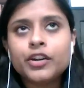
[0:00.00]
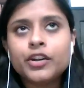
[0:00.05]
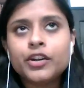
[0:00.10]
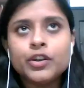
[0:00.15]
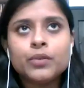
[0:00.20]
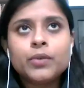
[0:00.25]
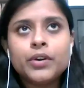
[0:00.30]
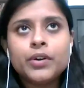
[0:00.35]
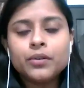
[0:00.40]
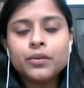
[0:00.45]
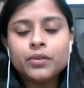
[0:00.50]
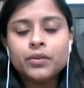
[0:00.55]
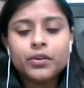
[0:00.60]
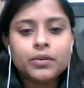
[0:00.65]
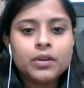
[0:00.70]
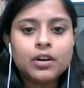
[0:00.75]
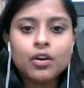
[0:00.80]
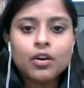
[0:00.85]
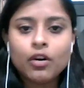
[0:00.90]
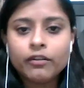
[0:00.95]
you want to go to
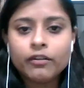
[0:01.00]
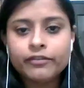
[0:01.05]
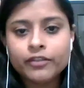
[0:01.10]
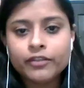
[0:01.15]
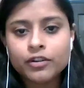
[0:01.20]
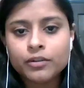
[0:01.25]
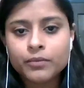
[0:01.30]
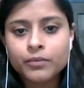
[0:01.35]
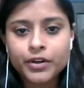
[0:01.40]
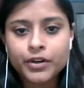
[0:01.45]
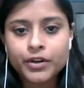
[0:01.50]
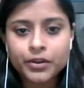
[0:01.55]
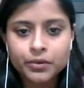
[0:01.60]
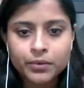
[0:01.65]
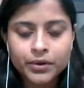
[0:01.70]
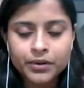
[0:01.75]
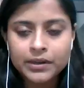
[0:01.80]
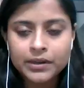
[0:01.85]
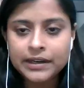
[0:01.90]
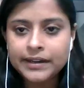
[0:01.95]
a law firm, or do you
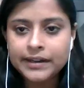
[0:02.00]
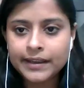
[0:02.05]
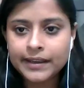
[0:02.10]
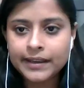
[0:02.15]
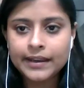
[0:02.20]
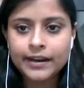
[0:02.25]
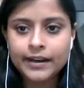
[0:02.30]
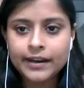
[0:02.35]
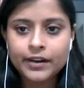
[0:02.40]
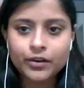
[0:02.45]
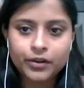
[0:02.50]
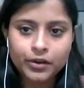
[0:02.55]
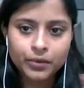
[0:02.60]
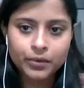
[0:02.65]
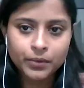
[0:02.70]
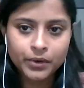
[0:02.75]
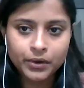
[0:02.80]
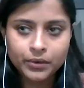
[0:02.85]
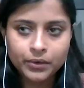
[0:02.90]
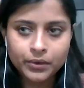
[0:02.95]
want to litigate, or do you
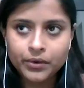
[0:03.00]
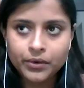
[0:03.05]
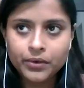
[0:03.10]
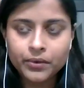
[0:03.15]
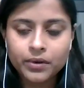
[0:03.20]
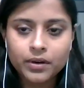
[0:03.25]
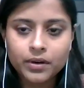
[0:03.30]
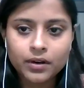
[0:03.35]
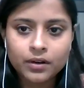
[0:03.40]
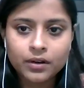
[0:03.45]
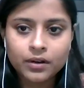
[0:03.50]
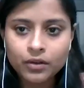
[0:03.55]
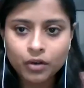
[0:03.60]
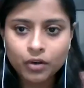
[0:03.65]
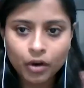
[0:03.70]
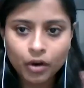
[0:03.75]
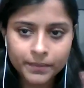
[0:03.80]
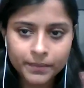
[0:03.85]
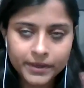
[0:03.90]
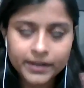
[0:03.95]
want to go to a
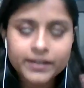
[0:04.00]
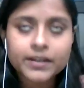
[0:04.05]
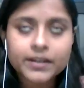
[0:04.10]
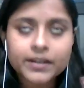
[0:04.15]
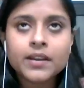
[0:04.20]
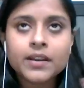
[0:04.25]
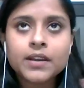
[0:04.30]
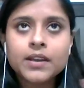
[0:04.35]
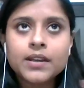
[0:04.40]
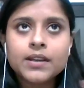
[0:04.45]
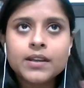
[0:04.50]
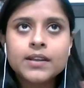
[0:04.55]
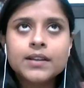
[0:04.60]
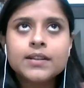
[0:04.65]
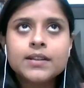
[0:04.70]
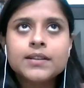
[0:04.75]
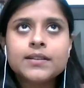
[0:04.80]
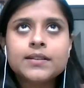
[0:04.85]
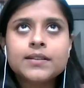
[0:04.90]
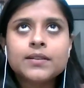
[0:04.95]
corporate?
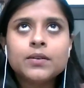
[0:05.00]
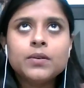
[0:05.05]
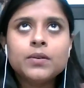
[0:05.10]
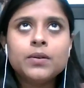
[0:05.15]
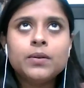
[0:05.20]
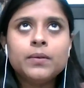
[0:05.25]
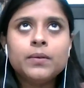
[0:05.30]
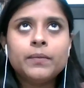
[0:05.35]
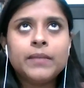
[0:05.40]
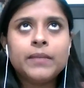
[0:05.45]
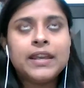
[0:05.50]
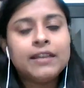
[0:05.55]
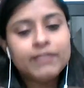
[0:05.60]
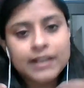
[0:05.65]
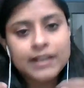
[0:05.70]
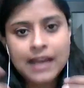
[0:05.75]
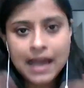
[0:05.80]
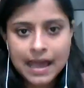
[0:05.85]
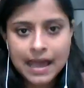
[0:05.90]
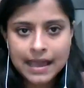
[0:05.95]
So
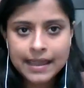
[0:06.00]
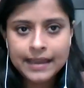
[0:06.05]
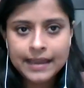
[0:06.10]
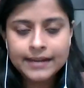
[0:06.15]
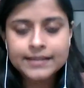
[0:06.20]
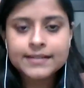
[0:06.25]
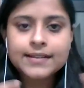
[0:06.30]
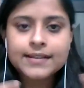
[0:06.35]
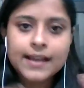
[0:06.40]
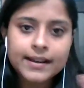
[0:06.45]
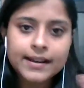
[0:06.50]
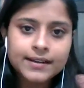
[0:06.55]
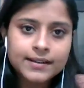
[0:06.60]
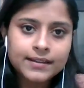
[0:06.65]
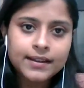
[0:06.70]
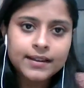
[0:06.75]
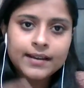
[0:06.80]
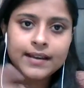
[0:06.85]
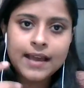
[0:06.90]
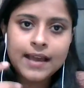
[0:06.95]
even I
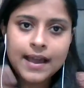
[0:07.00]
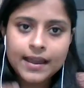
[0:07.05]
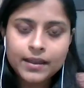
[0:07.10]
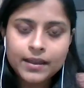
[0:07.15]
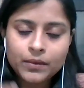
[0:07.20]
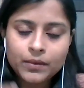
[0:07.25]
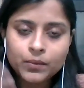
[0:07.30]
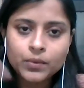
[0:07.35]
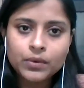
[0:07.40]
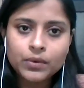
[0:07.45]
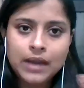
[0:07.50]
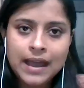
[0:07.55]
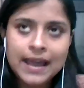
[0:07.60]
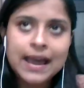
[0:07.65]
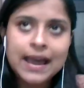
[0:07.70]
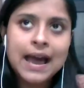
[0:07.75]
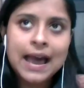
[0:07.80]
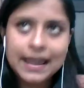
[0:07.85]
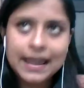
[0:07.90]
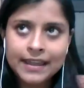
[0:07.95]
decided that
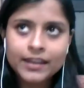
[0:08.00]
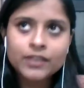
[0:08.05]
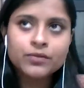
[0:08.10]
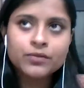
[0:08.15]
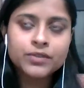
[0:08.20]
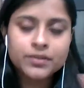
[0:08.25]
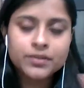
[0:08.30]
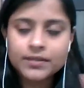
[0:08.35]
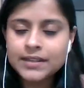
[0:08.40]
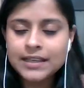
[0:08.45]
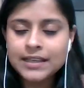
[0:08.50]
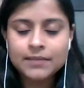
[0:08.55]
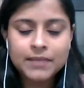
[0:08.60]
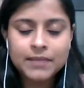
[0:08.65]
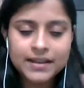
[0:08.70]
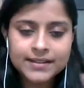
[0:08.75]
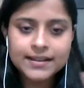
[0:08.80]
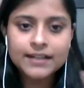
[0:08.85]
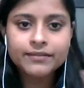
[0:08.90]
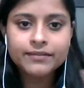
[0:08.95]
I used to see
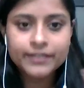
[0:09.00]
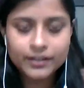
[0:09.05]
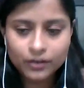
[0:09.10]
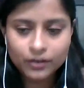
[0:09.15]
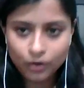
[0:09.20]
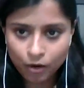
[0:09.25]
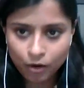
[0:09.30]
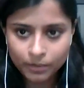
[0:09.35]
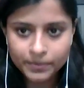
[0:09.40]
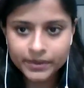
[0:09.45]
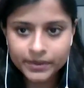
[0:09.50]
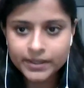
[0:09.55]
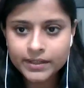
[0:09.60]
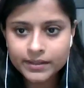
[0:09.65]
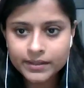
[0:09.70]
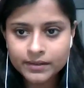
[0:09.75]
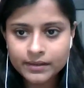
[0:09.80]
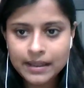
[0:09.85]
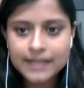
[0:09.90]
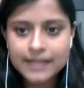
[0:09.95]
myself in a corporate
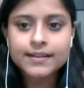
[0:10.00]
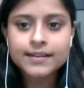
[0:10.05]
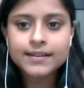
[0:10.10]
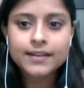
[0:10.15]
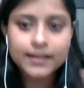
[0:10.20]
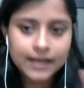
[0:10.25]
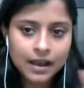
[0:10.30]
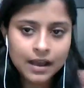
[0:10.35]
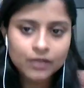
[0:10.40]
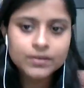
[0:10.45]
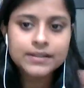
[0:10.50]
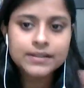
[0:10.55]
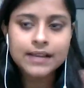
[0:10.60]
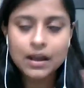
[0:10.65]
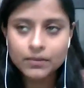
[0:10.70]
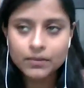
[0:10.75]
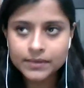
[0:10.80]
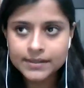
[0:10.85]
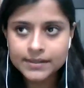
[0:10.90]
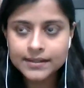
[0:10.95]
as an in-house
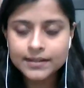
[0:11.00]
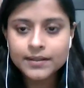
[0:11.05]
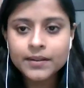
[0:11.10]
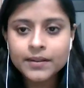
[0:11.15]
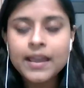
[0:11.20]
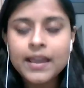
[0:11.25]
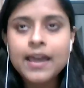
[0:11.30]
counsel.